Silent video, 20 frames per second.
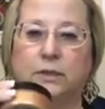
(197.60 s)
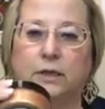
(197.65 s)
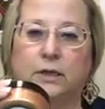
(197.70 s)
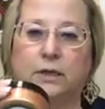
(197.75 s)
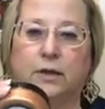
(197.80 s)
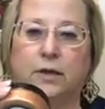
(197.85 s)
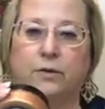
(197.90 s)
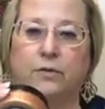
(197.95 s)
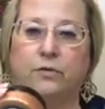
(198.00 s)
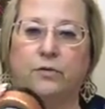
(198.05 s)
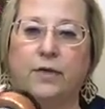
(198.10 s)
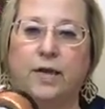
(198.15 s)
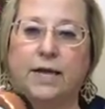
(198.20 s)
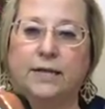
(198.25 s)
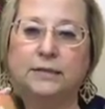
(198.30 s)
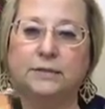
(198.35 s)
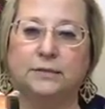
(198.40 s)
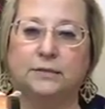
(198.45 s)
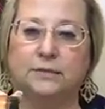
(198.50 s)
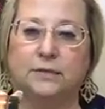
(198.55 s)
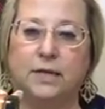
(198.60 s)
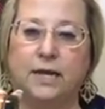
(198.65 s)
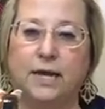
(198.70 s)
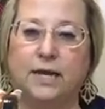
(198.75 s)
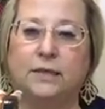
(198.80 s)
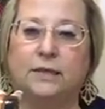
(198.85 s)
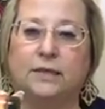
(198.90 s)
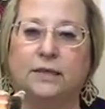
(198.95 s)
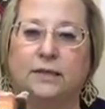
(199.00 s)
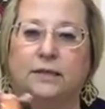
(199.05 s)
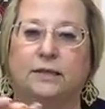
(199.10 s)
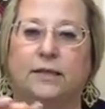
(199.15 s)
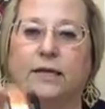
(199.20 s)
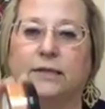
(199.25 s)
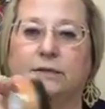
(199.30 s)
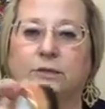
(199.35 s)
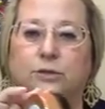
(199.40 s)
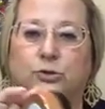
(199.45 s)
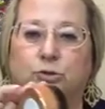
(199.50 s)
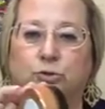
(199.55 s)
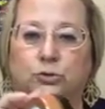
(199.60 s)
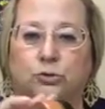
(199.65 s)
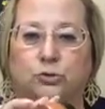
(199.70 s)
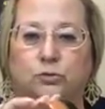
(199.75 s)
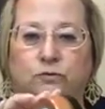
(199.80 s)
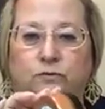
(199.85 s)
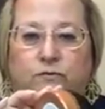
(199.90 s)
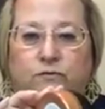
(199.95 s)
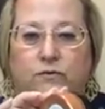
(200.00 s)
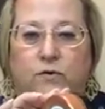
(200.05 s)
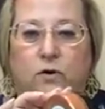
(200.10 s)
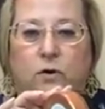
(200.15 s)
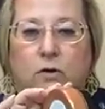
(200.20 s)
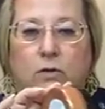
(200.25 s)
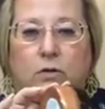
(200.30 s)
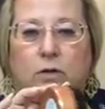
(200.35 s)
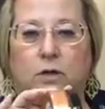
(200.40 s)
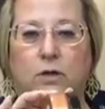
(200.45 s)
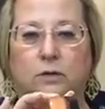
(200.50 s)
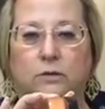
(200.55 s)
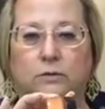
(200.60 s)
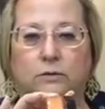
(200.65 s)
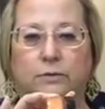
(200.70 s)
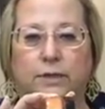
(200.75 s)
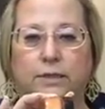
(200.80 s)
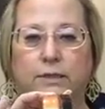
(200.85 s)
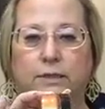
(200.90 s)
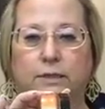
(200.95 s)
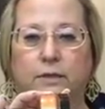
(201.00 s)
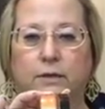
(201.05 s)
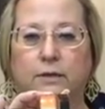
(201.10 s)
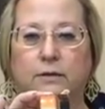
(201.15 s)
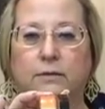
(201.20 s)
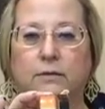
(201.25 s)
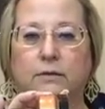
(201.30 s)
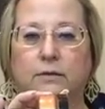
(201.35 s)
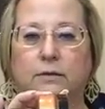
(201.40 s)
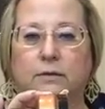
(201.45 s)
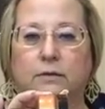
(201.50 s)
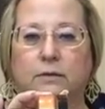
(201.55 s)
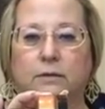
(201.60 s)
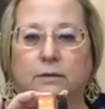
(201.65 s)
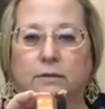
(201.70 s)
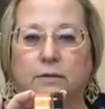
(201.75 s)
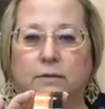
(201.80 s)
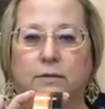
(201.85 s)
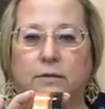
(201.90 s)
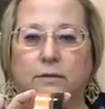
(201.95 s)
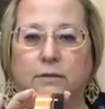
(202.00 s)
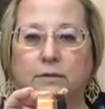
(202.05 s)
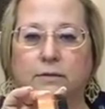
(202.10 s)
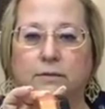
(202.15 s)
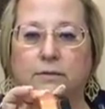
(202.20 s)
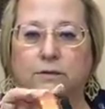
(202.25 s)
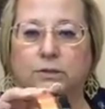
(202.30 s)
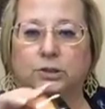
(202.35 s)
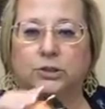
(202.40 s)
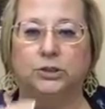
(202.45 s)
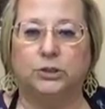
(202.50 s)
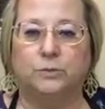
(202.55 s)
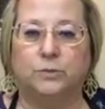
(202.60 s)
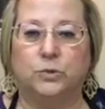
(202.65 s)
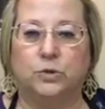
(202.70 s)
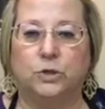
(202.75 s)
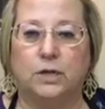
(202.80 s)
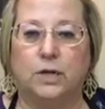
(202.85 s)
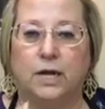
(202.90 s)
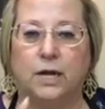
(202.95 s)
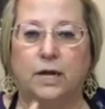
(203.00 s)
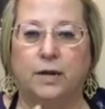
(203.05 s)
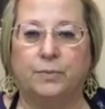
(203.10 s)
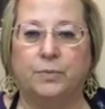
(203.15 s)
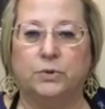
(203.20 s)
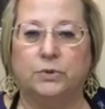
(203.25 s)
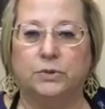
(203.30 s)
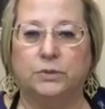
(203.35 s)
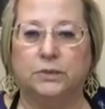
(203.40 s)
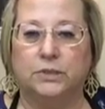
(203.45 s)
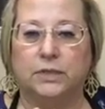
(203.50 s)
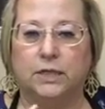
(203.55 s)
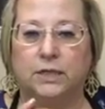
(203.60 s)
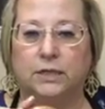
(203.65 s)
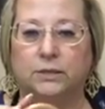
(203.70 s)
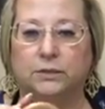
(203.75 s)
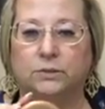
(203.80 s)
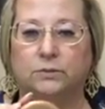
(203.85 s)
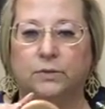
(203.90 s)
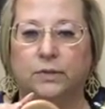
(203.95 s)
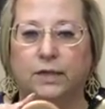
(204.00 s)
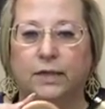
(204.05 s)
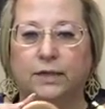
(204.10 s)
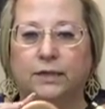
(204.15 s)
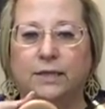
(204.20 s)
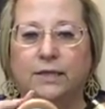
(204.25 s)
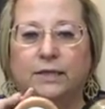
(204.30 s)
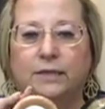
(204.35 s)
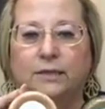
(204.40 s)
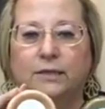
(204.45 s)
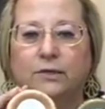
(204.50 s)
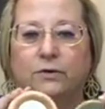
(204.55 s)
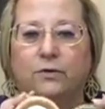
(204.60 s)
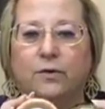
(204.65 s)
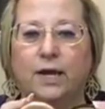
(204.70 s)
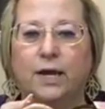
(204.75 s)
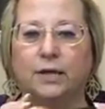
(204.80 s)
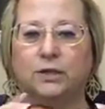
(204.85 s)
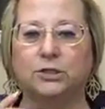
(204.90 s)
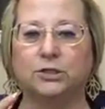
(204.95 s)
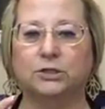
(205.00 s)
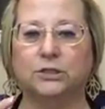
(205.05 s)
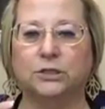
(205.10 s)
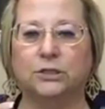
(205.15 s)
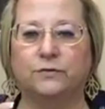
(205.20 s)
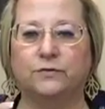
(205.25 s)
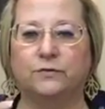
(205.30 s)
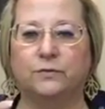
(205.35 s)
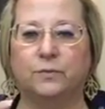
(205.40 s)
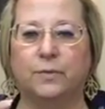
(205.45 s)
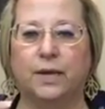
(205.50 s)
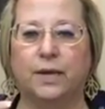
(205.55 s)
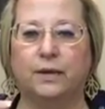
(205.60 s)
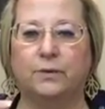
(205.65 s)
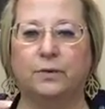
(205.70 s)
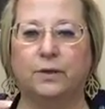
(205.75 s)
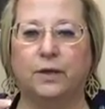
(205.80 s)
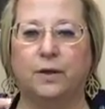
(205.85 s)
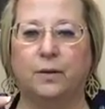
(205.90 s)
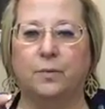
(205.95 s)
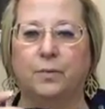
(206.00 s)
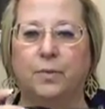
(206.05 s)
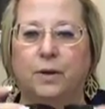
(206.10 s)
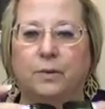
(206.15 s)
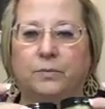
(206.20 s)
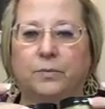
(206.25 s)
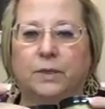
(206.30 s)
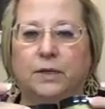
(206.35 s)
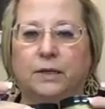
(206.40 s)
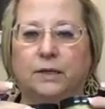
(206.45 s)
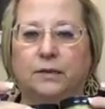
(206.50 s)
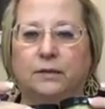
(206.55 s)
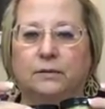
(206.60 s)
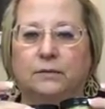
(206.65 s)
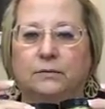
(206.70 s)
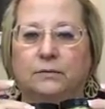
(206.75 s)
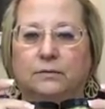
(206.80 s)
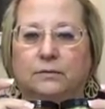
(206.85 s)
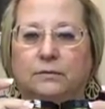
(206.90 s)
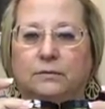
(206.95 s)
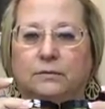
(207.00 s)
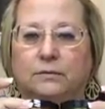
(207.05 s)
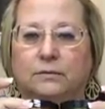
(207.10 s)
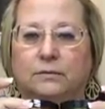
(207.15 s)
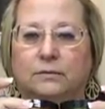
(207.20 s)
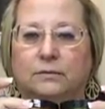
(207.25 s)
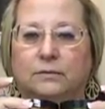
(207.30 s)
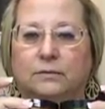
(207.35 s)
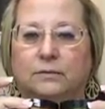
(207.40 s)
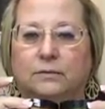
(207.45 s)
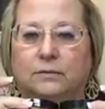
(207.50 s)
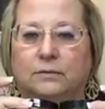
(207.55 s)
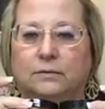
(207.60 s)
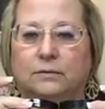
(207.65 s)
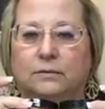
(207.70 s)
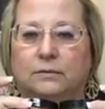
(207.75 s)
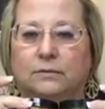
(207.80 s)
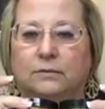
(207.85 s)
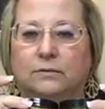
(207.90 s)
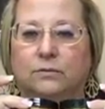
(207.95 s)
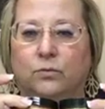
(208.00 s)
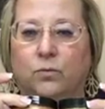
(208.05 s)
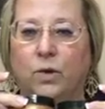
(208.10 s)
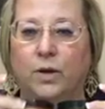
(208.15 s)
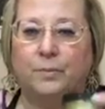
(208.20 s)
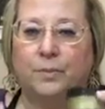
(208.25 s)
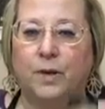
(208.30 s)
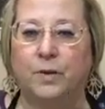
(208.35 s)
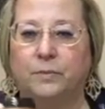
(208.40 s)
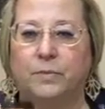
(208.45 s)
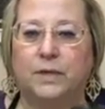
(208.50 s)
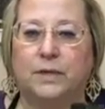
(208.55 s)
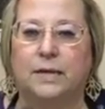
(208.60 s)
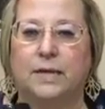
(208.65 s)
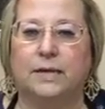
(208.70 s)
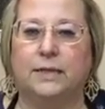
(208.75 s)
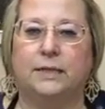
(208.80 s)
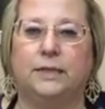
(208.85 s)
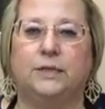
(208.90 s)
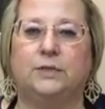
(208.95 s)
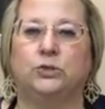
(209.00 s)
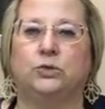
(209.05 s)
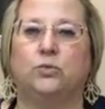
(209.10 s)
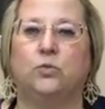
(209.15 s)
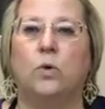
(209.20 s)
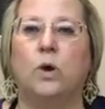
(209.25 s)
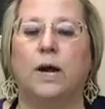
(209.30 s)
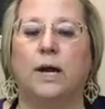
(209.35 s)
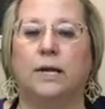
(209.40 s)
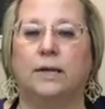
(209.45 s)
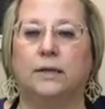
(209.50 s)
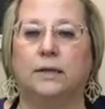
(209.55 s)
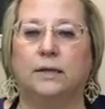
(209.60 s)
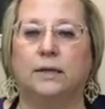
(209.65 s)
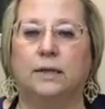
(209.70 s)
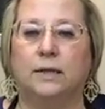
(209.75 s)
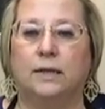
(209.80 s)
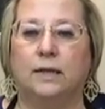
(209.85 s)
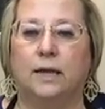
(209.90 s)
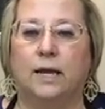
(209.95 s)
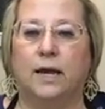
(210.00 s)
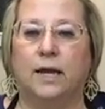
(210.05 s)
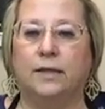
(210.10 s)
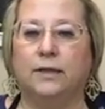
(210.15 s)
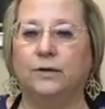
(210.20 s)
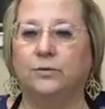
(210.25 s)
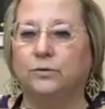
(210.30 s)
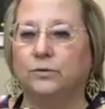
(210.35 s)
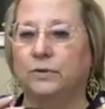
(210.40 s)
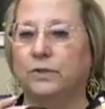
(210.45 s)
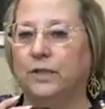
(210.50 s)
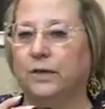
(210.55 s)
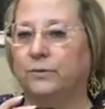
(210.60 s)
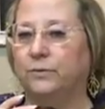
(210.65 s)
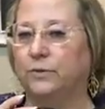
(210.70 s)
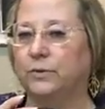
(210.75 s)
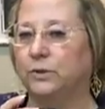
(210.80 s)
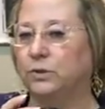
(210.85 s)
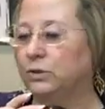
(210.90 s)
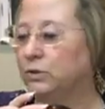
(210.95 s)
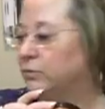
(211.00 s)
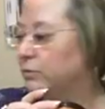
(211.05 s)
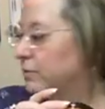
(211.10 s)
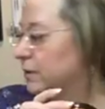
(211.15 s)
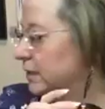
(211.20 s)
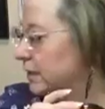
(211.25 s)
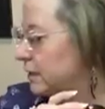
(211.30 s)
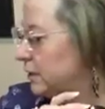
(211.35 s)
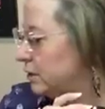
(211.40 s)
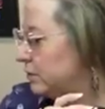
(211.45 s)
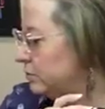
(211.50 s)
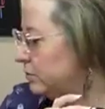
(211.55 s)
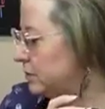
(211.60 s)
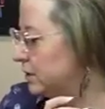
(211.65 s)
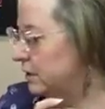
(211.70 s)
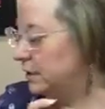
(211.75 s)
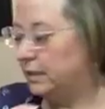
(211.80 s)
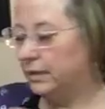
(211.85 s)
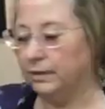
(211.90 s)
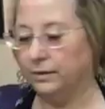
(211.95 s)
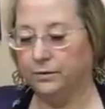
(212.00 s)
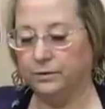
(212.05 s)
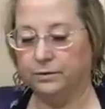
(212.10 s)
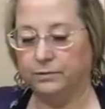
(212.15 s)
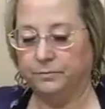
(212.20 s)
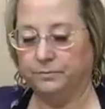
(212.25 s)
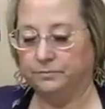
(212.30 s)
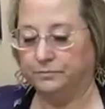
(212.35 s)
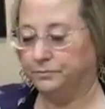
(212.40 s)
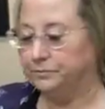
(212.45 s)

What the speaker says: And now that's, I think that's a true fall color right there. The shimmer copper is a nice one. I think, you know, actually if you made a pumpkin, one pumpkin out of each one, I think they would look really cute together.